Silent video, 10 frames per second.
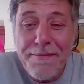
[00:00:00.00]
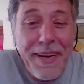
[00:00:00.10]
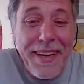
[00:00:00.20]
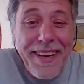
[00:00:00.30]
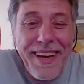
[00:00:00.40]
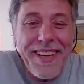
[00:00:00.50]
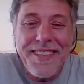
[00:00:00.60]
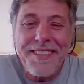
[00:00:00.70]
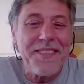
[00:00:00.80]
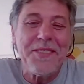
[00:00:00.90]
Really,
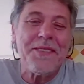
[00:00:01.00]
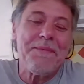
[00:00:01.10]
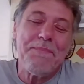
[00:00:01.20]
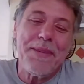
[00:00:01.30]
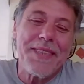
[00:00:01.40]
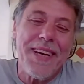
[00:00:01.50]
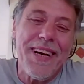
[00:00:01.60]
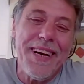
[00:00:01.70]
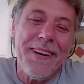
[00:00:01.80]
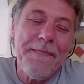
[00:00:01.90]
it's just
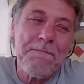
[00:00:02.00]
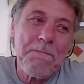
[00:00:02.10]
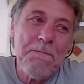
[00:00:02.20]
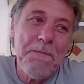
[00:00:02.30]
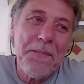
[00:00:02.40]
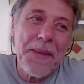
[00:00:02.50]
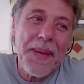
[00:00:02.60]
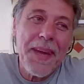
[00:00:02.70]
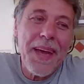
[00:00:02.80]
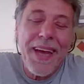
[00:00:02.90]
bizarre.
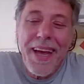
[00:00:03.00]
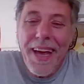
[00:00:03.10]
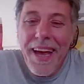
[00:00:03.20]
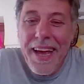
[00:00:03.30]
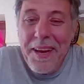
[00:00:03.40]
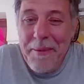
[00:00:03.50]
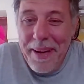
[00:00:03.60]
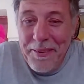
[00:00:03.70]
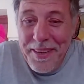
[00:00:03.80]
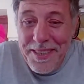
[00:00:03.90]
Anyway,
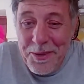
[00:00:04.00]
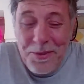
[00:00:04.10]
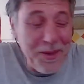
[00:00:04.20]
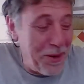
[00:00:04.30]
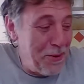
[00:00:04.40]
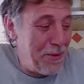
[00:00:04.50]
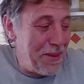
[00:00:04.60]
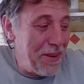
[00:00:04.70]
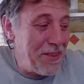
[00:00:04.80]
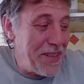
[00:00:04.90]
on this good note,
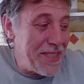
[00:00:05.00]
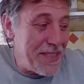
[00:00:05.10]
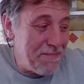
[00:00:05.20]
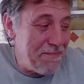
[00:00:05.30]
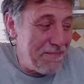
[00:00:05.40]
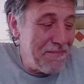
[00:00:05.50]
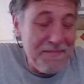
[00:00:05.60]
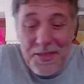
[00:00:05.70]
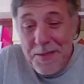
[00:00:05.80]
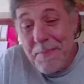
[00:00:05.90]
on this
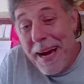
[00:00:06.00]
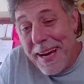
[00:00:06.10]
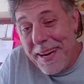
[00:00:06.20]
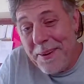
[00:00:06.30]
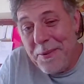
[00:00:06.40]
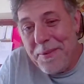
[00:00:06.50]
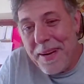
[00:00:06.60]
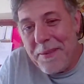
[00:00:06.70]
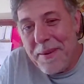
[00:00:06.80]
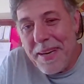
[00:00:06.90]
smiley note,
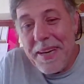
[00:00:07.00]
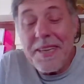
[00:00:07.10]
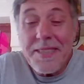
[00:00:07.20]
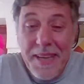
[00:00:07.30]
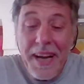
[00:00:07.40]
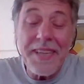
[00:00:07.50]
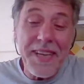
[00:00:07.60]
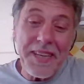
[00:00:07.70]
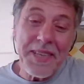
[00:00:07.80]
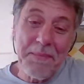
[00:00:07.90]
anyway, it's it's
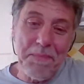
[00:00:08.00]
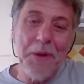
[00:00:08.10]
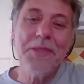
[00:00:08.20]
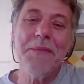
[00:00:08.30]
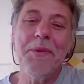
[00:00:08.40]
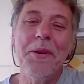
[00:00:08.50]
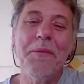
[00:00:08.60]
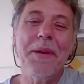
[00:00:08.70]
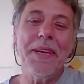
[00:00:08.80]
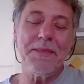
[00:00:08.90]
actually boosted me up.
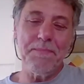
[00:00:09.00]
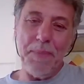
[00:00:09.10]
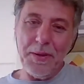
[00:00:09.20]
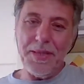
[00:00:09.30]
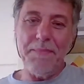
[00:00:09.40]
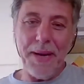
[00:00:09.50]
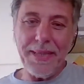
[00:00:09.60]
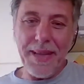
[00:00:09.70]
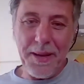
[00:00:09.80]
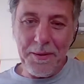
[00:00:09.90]
It's boosted my
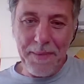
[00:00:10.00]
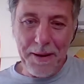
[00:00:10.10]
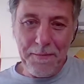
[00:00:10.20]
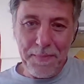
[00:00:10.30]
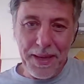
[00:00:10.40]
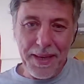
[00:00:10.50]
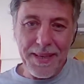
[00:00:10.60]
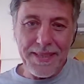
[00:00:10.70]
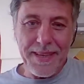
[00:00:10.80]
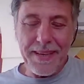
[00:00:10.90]
day up now
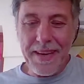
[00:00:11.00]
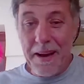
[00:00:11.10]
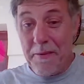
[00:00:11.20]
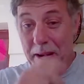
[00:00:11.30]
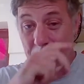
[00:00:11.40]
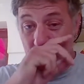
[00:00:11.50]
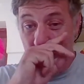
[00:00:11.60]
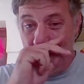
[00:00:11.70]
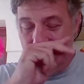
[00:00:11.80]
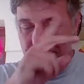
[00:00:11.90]
because now I know
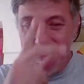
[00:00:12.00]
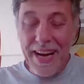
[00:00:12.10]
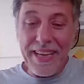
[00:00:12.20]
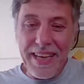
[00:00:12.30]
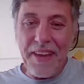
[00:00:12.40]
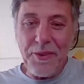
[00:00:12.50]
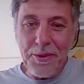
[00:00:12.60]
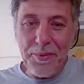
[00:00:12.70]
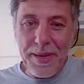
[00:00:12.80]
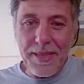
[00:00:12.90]
that I can get through
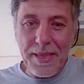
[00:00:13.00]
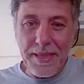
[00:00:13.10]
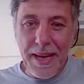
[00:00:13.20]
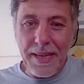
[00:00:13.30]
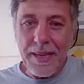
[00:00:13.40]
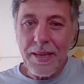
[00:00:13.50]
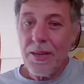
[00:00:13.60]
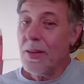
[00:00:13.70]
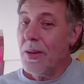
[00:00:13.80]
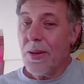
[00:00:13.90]
the rest of the day,
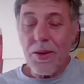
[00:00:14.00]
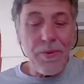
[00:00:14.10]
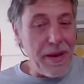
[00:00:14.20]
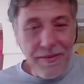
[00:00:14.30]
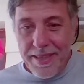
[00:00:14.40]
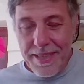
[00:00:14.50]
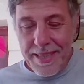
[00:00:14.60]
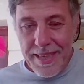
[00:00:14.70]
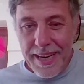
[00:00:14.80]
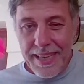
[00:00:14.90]
cravings
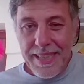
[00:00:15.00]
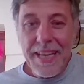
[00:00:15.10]
aside,